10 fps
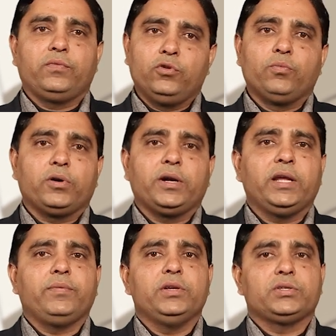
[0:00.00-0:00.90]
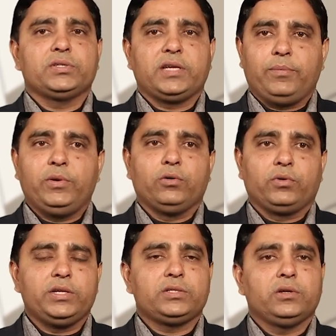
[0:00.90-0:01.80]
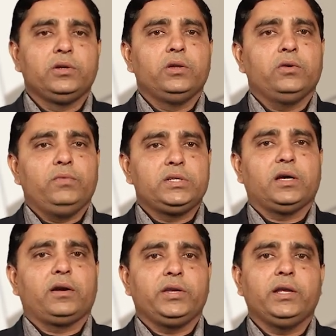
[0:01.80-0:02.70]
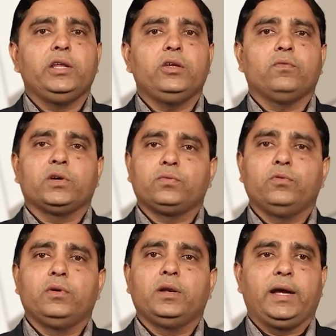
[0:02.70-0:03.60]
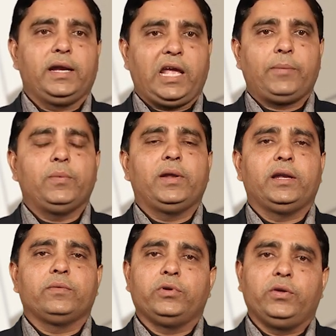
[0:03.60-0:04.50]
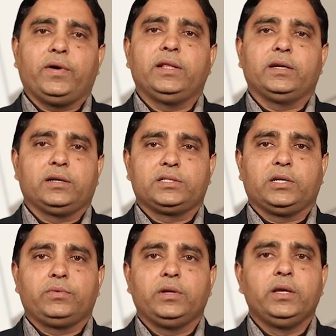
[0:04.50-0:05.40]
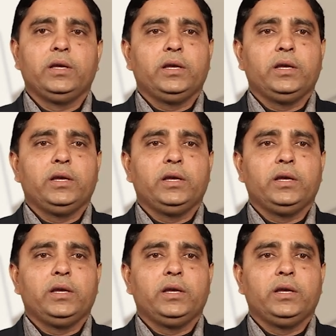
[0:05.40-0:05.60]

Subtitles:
Few important definitions have been noticed which are really worthful and capable enough to define the concept.